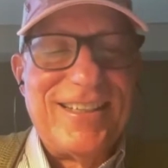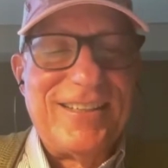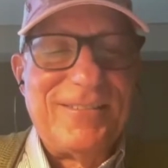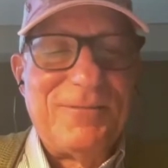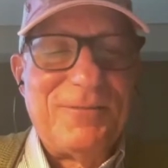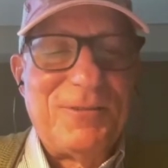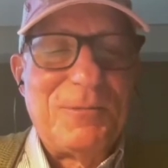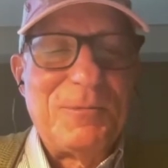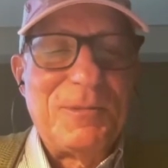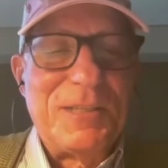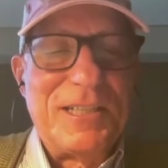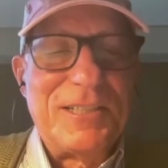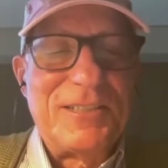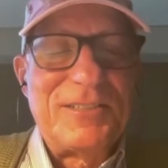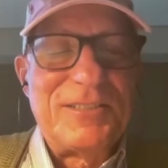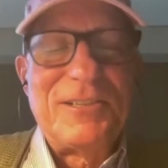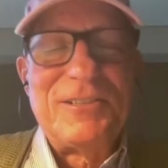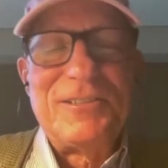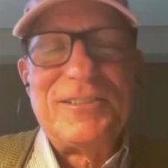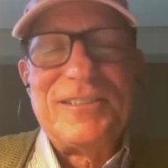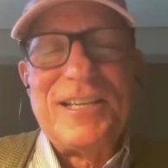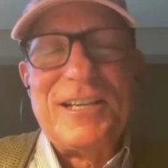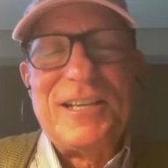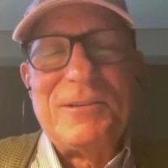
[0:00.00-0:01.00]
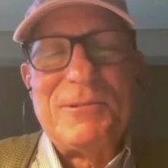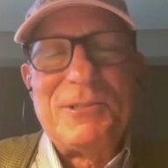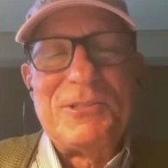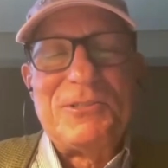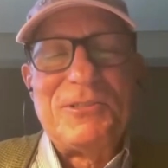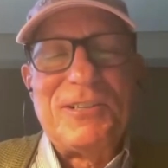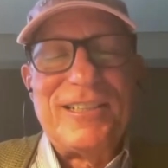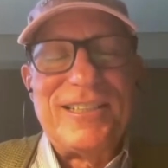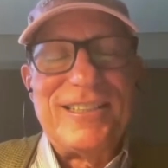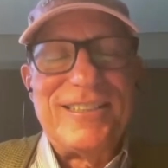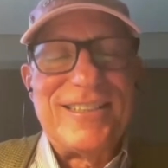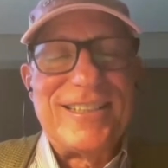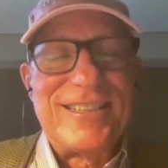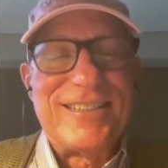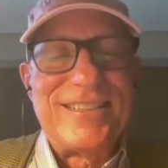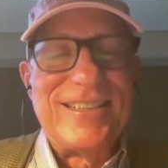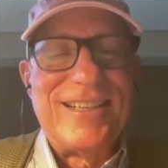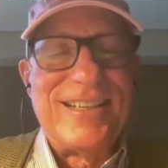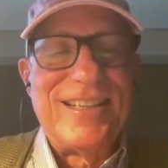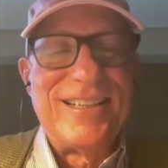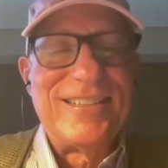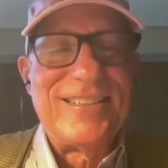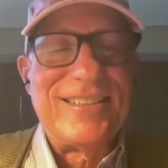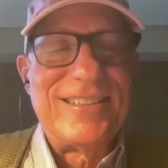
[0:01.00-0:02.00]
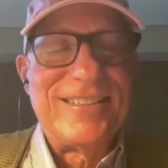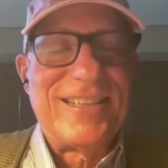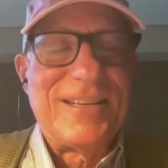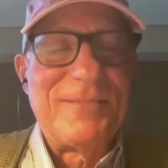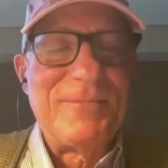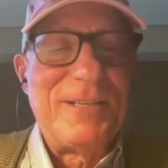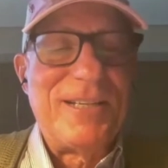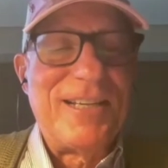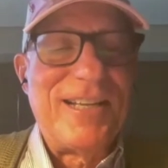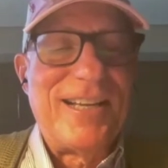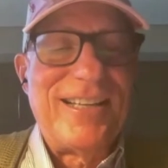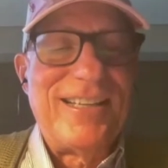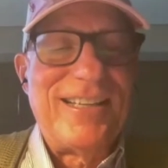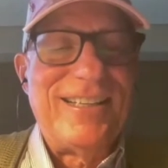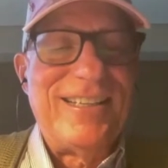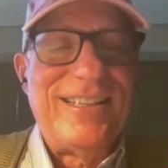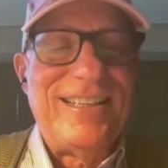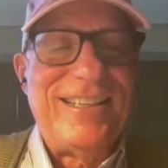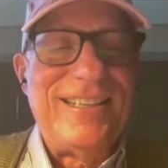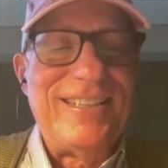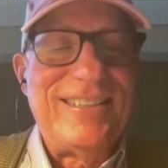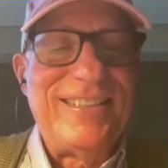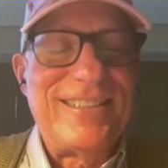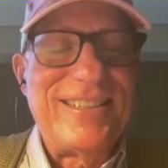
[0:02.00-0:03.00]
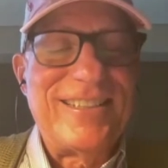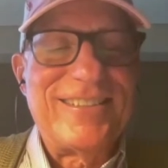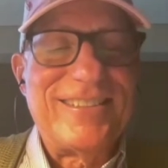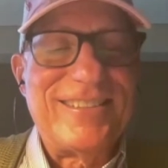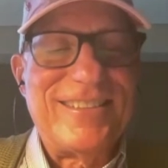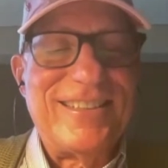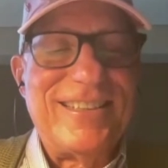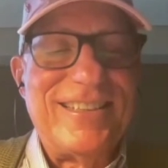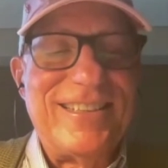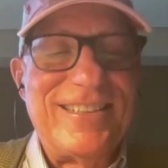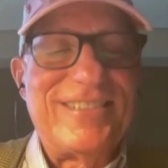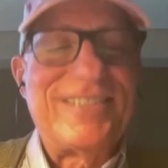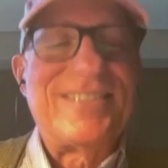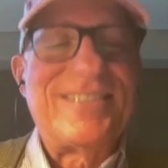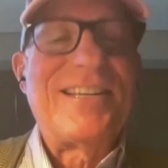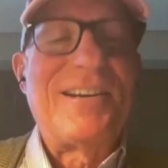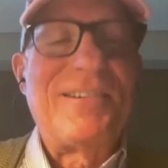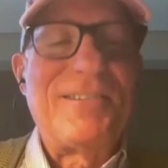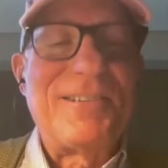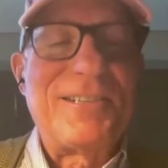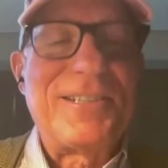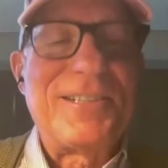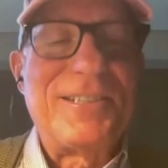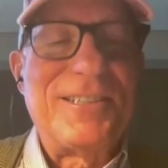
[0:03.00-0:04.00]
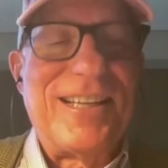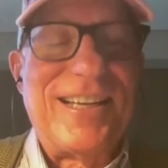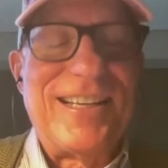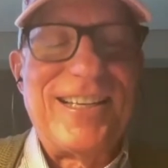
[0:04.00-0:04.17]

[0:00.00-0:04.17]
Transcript: formerly associated with Trading Technologies, I mean, he's just hysterical.